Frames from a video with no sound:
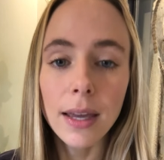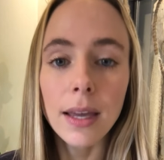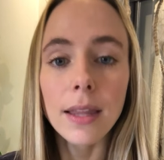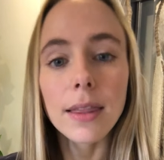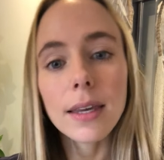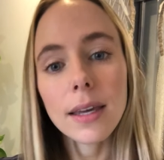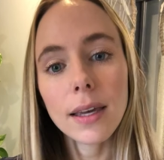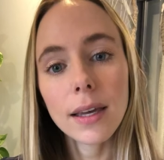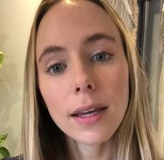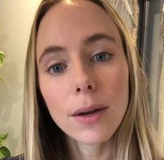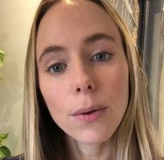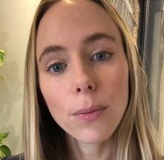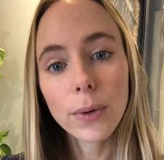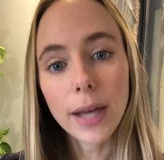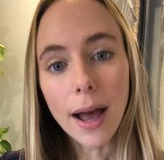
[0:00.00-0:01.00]
The
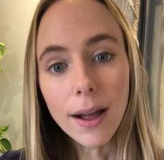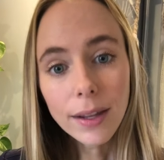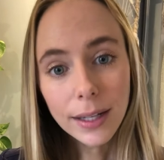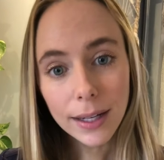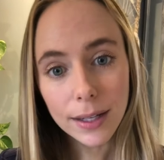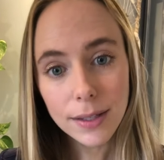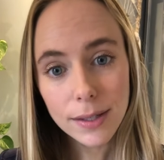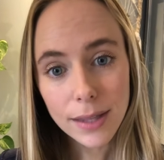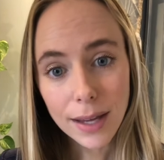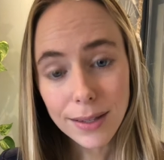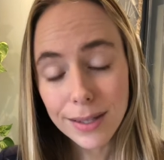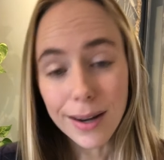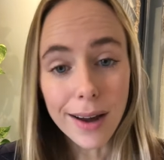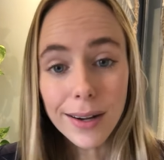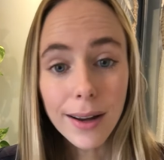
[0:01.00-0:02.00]
reality is that's
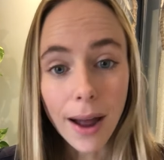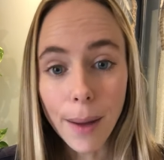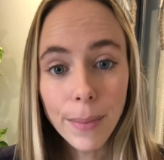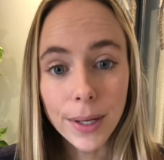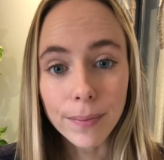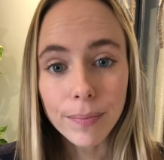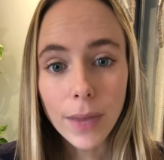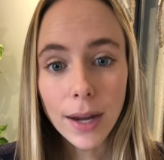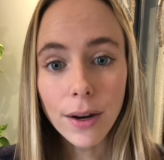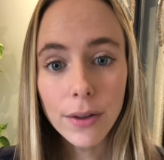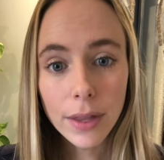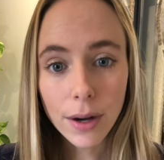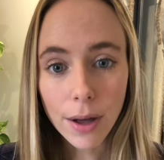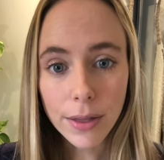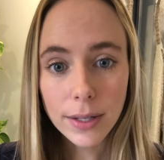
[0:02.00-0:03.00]
not uncommon. I hear that
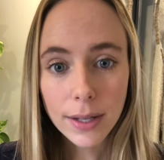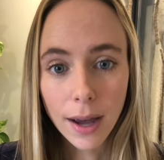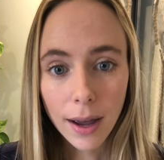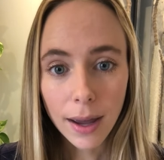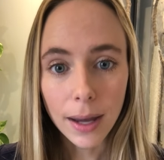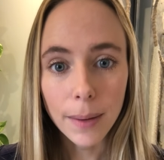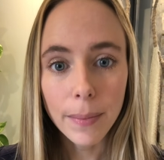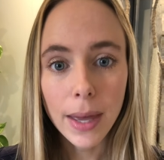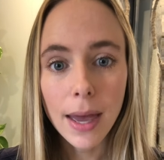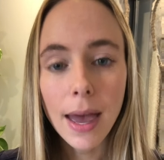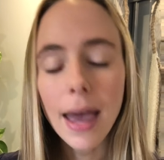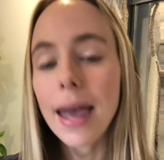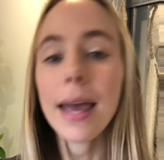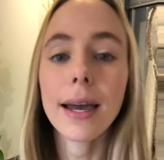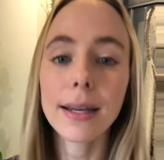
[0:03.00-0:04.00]
all the time,
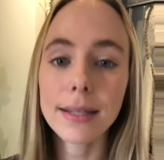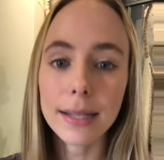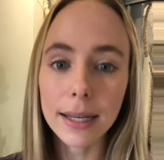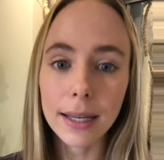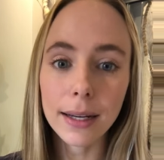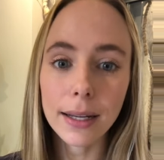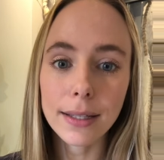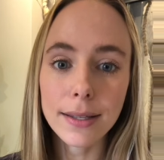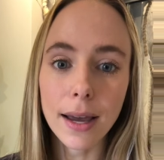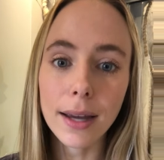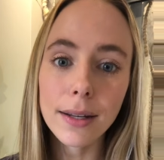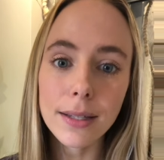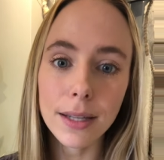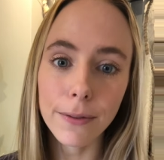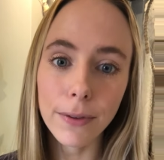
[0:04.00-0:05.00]
and it
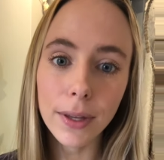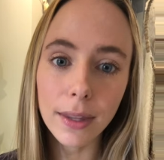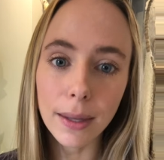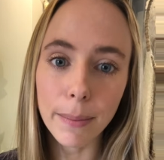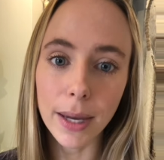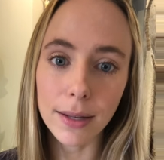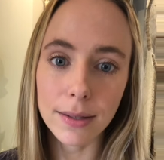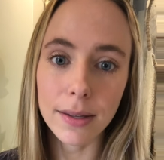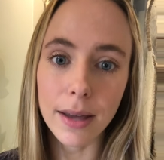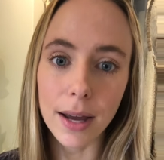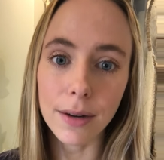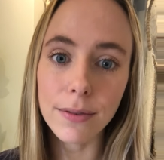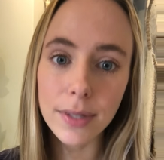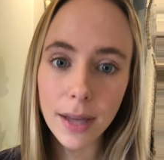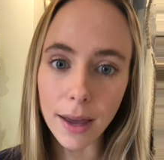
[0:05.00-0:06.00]
scientifically makes a lot of
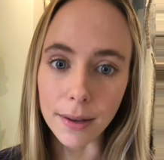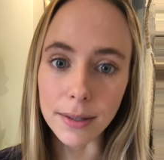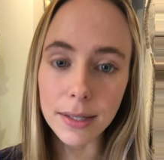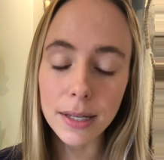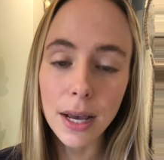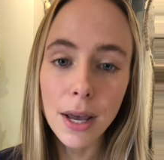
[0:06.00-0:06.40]
sense.